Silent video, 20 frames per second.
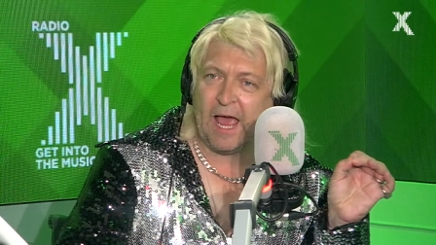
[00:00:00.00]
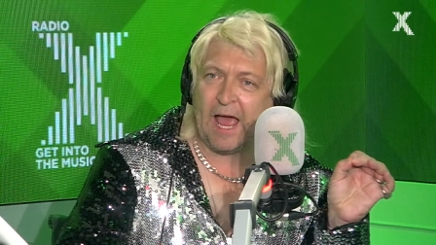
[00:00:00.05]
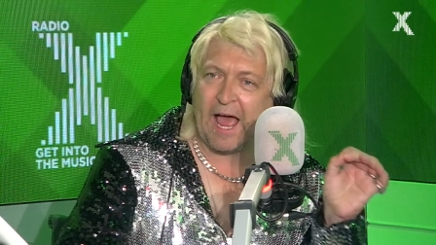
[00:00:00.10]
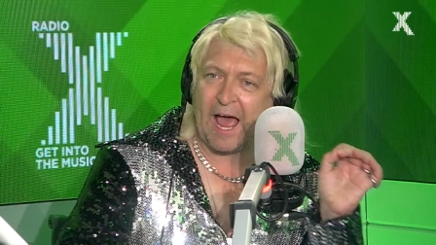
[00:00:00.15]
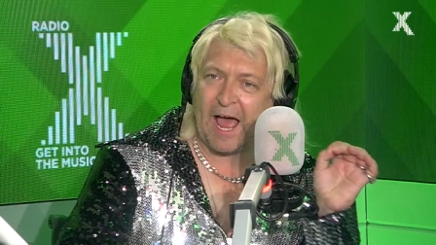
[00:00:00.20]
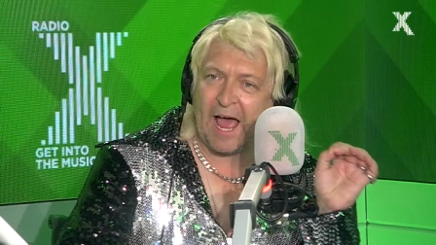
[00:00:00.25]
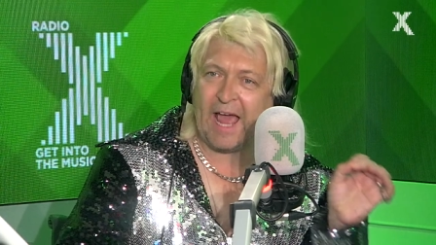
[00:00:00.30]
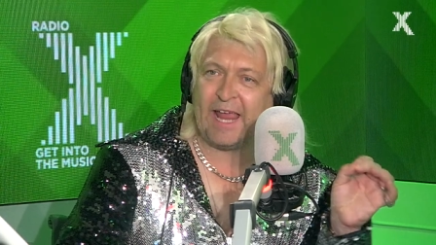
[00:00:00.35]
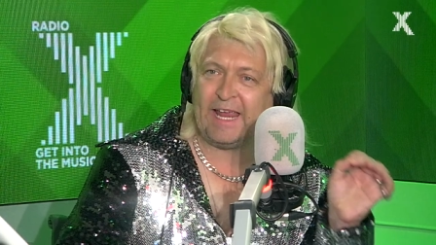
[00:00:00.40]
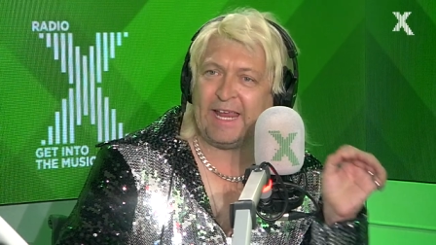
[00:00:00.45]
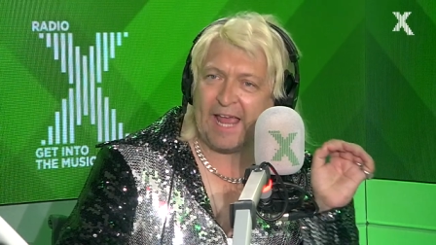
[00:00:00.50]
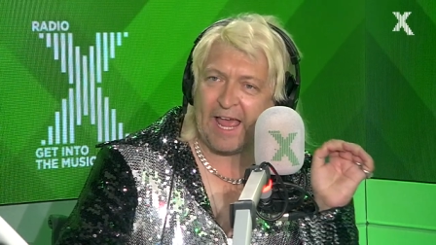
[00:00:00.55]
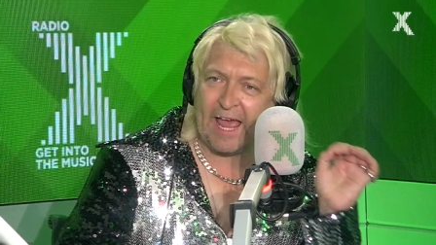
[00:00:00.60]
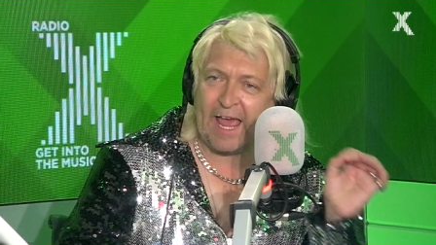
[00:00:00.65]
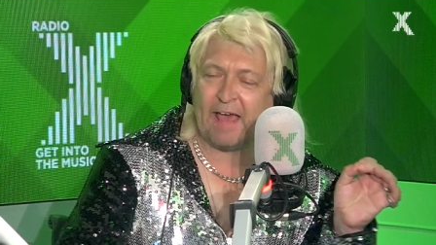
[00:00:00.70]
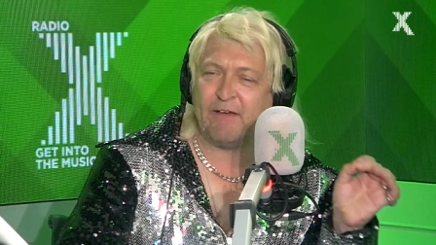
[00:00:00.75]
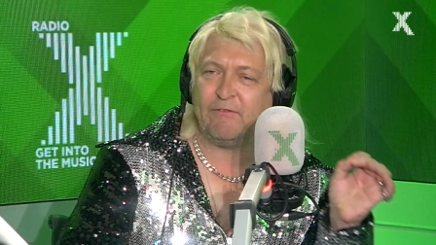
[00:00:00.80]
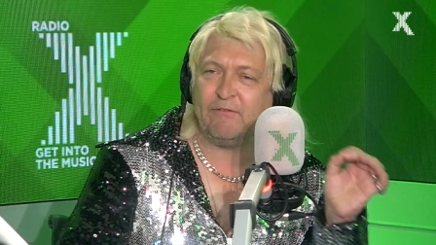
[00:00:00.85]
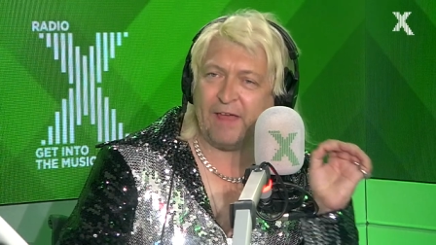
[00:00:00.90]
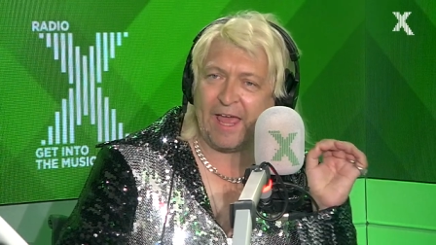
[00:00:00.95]
I
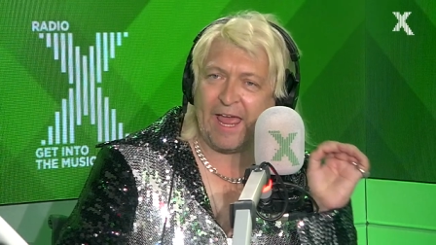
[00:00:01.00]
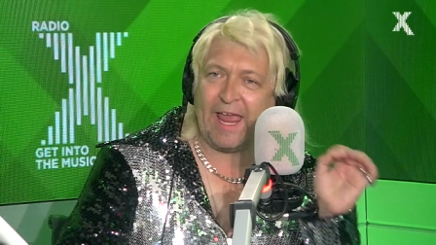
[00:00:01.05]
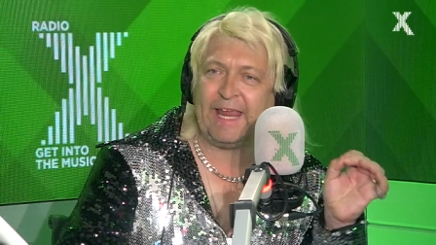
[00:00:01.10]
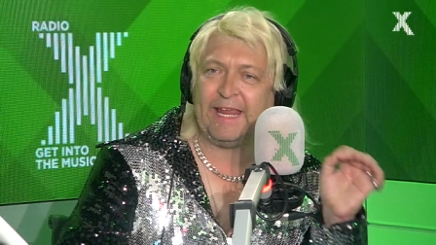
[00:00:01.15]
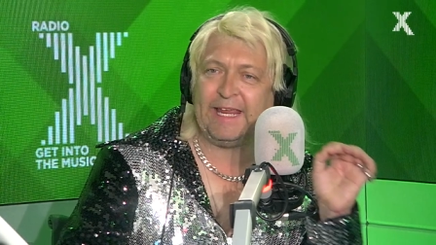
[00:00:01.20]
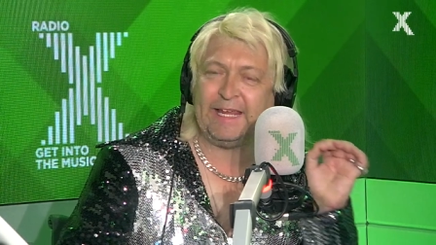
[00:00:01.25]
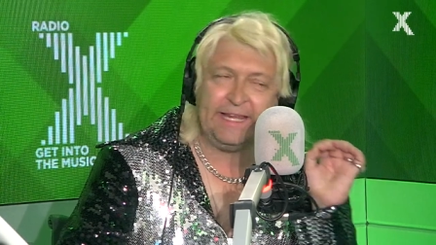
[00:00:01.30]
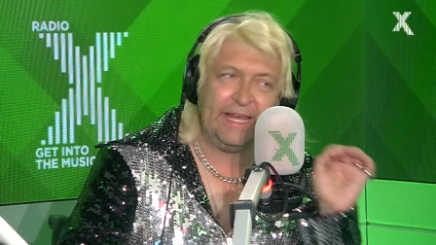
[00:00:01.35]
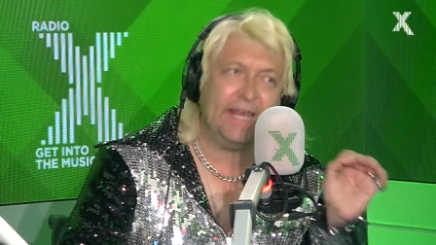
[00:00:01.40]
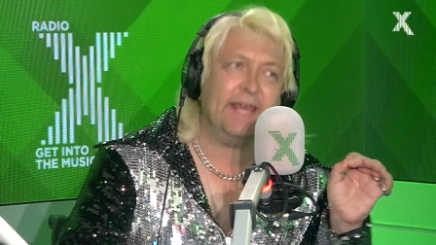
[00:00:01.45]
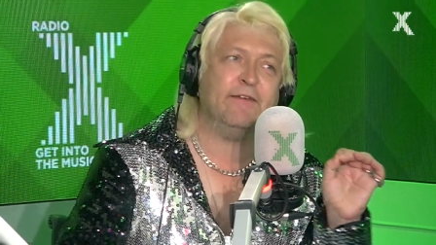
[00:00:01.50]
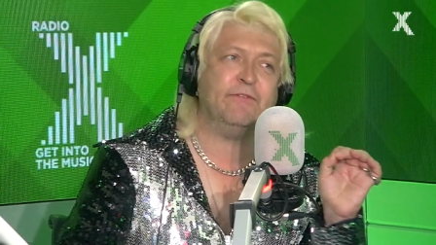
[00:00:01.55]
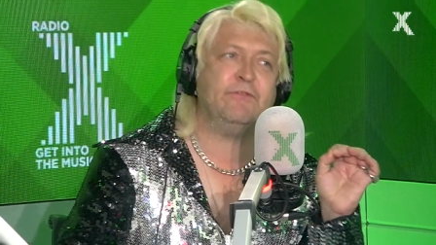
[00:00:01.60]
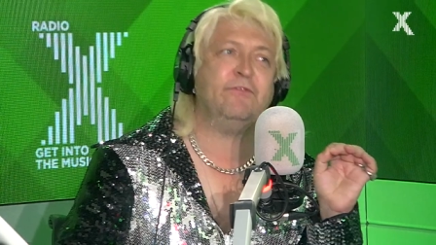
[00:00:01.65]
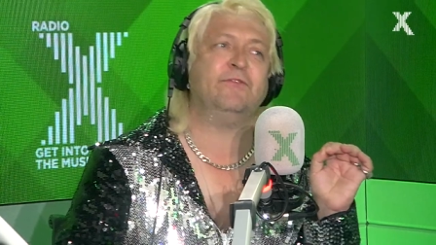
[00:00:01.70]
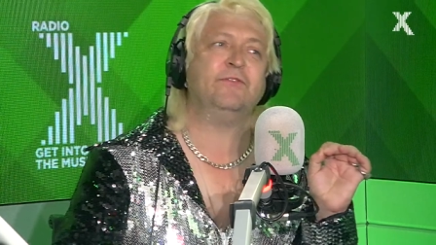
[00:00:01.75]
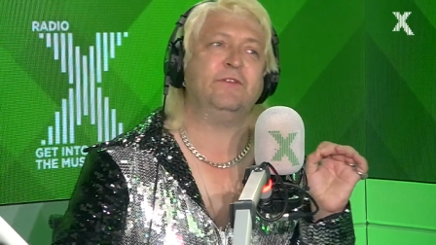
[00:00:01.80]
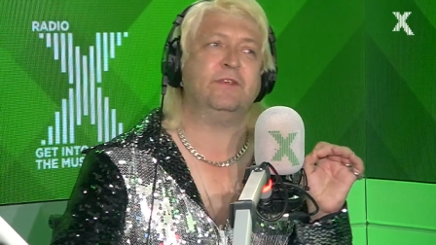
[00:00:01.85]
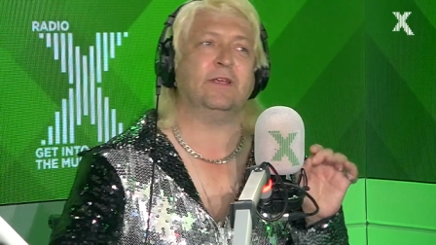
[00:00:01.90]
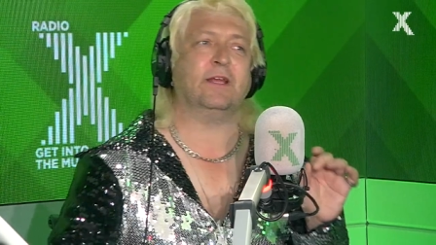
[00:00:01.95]
have a
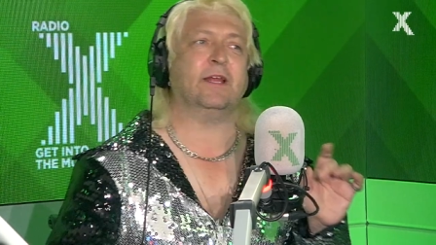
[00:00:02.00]
gift.